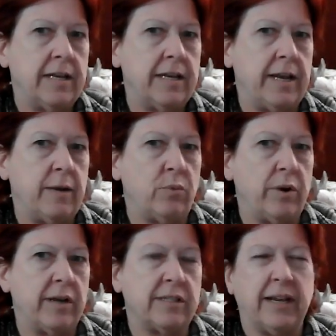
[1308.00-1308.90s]
name
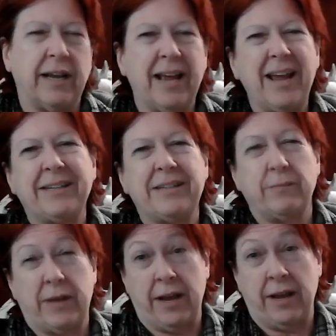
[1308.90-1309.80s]
brands. Like, I had
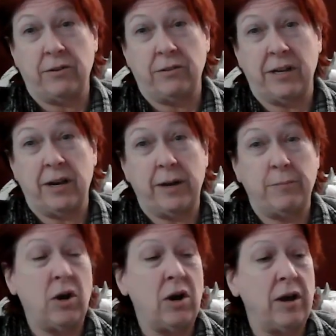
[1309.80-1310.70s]
some candles that I
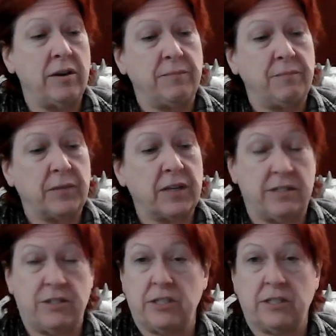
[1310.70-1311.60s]
had bought
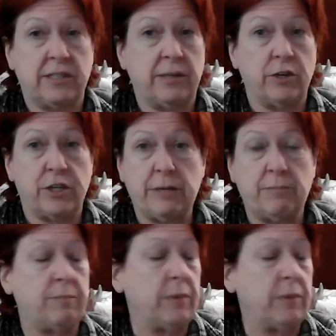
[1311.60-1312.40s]
because they were cheap,